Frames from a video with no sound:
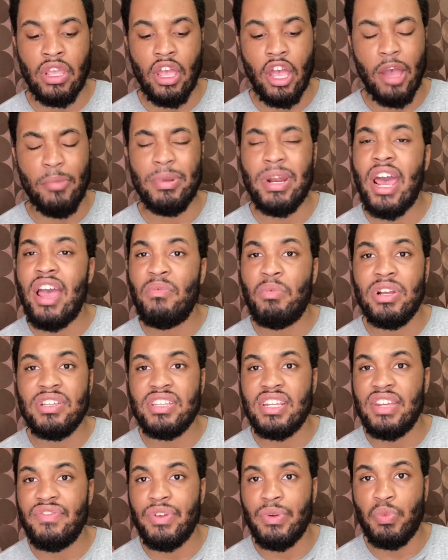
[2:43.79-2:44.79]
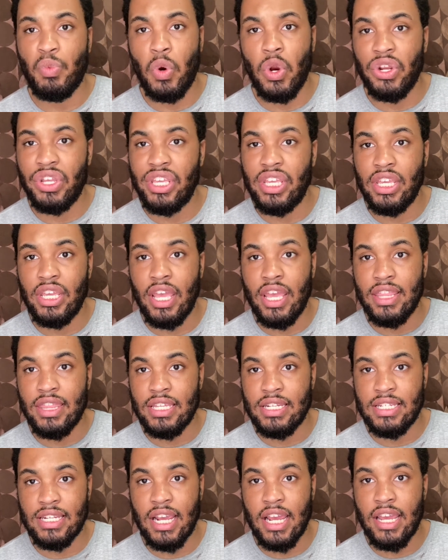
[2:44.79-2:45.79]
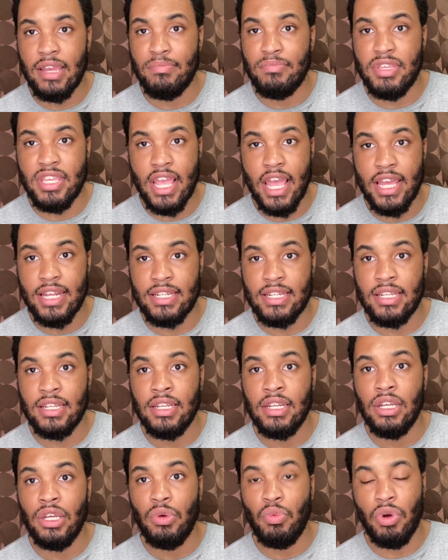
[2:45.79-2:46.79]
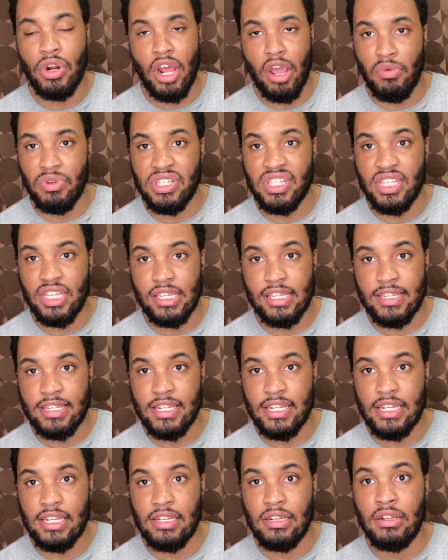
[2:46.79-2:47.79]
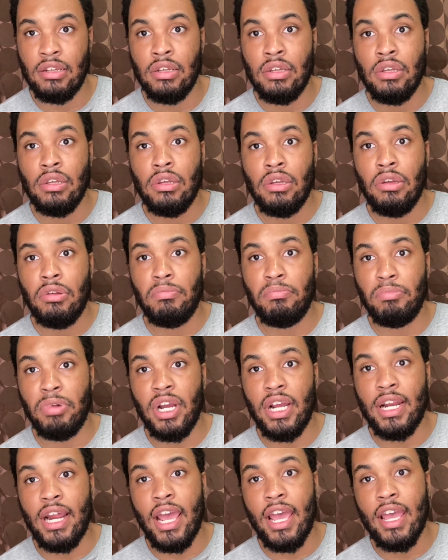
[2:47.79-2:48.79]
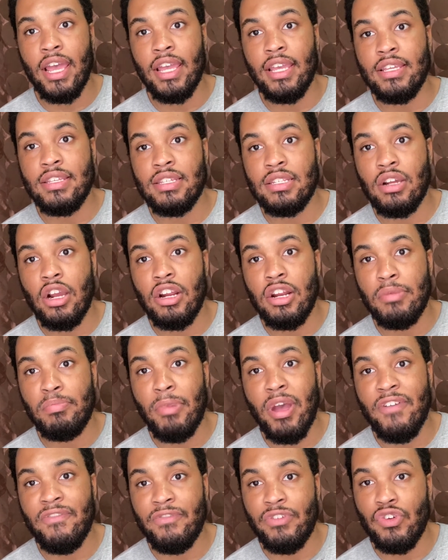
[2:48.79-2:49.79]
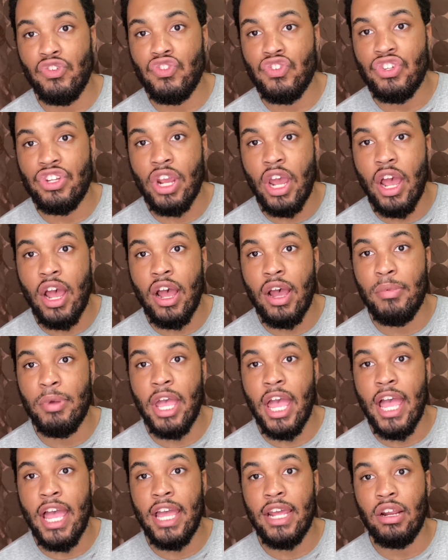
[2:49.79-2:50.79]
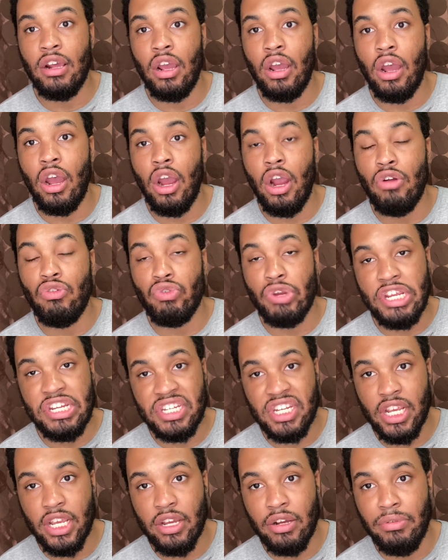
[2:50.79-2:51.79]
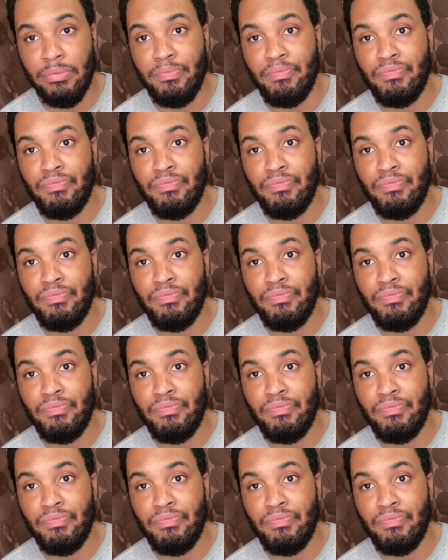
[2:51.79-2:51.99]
And I wasn't even working at the time yet when I was 16. But I started my first job at retail